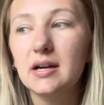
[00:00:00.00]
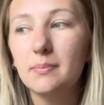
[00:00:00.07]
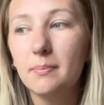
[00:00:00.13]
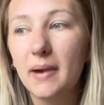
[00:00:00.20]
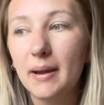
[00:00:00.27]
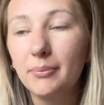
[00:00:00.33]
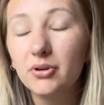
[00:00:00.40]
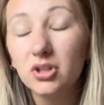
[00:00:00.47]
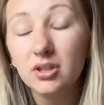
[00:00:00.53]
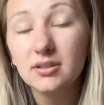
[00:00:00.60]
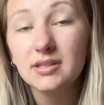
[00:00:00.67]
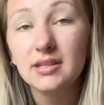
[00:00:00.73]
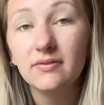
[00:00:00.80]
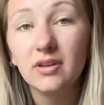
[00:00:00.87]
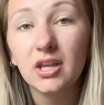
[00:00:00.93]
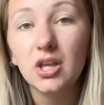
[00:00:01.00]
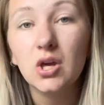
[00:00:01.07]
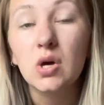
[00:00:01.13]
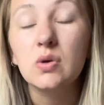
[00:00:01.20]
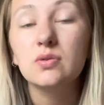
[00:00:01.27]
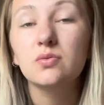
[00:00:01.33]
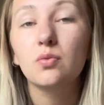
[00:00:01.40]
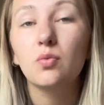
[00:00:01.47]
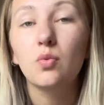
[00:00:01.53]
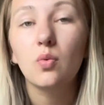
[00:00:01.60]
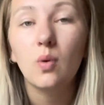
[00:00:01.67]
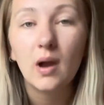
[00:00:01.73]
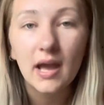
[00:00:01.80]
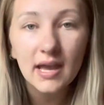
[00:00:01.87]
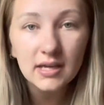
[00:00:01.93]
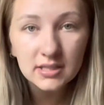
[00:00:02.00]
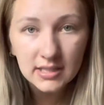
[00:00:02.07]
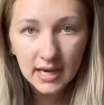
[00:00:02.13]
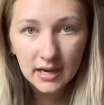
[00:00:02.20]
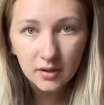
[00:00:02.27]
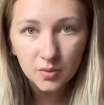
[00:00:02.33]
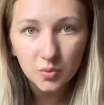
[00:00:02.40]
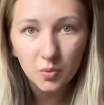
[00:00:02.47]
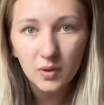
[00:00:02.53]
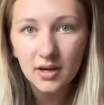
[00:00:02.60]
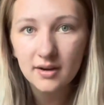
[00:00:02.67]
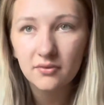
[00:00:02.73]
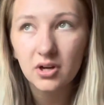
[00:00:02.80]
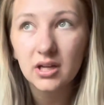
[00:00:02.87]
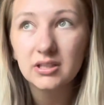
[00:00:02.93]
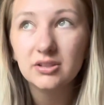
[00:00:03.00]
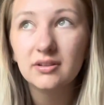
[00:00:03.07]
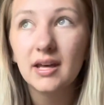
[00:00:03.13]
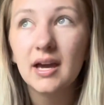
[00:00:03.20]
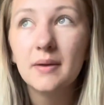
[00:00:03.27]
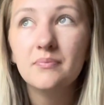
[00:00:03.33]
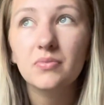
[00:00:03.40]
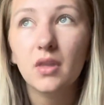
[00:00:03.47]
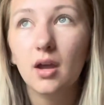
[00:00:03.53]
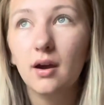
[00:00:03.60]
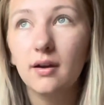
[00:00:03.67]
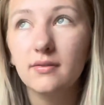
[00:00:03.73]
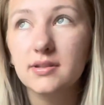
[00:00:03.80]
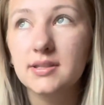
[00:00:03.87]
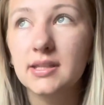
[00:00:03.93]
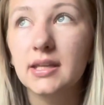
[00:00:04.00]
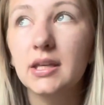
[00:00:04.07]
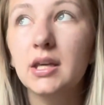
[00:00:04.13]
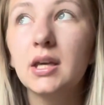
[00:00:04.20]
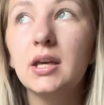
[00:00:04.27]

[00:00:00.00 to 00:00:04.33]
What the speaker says: my productivity goes way down whenever I do that, obviously.